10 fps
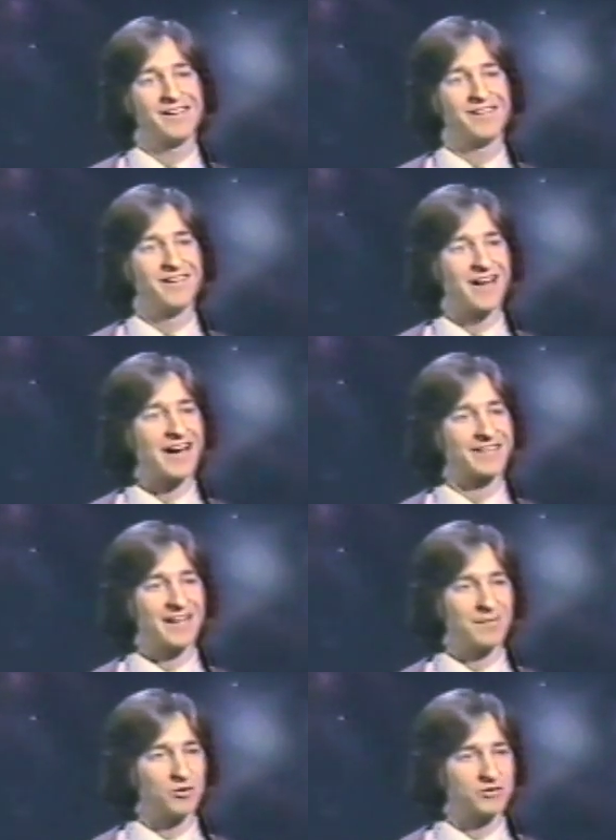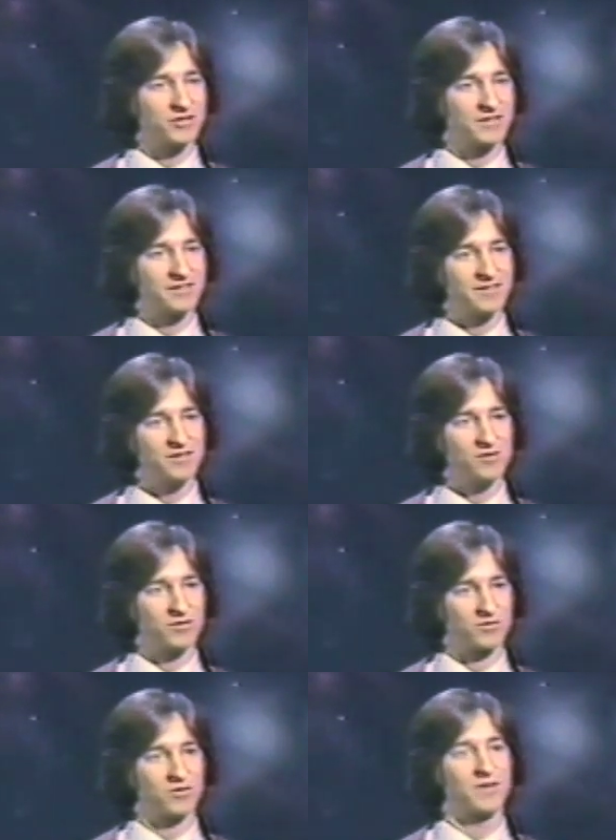not able to continue
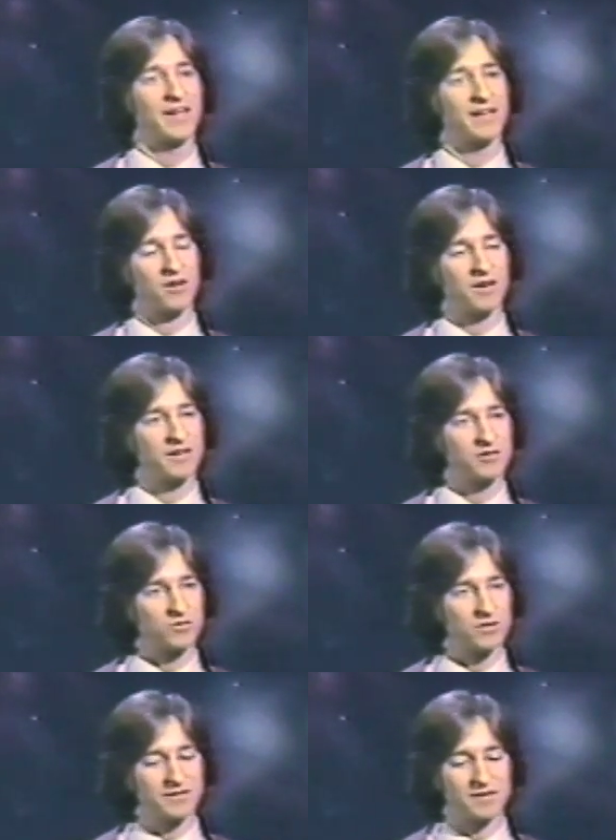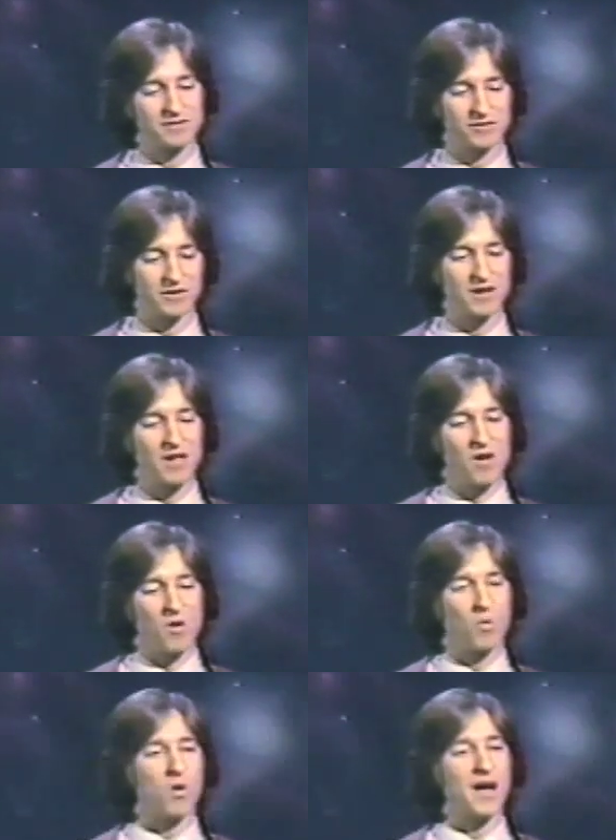through, and on into adulthood.
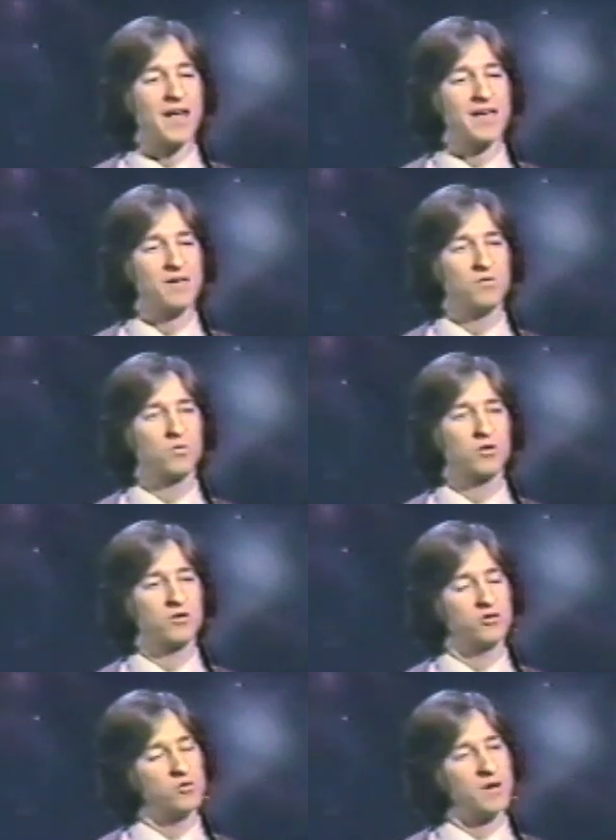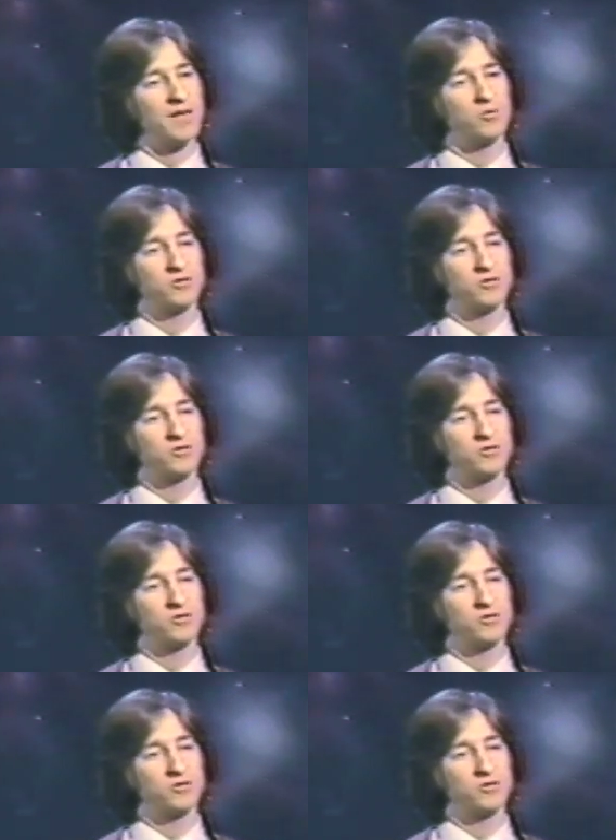Why were you able